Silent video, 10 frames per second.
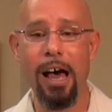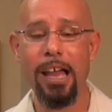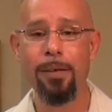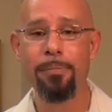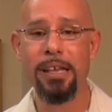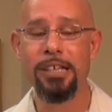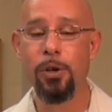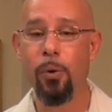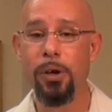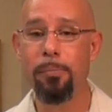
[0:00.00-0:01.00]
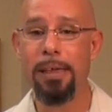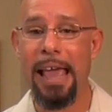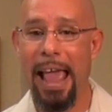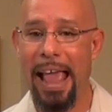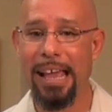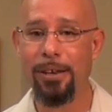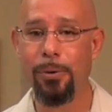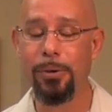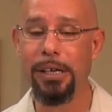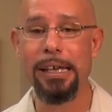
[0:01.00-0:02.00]
item that is going to be
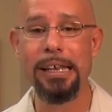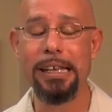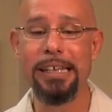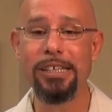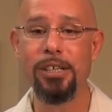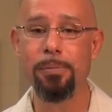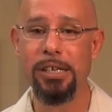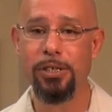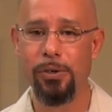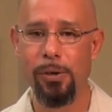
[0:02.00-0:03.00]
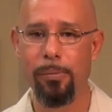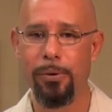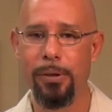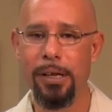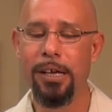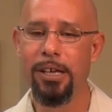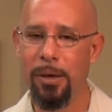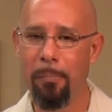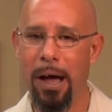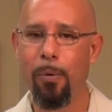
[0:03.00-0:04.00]
handled and it needs to be durable,
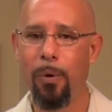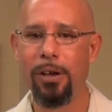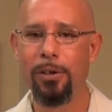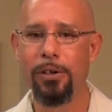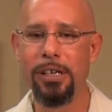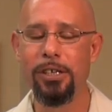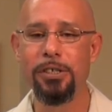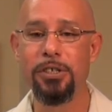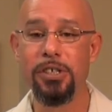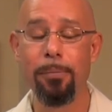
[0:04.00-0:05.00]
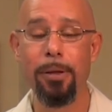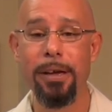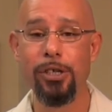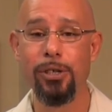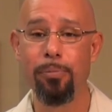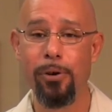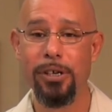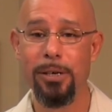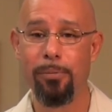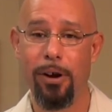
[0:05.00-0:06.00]
you might want to look into sublimation
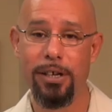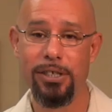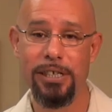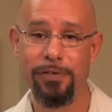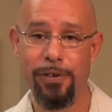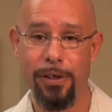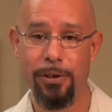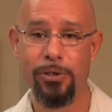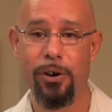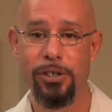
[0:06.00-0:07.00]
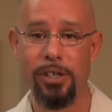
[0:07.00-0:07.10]
printing process for those hard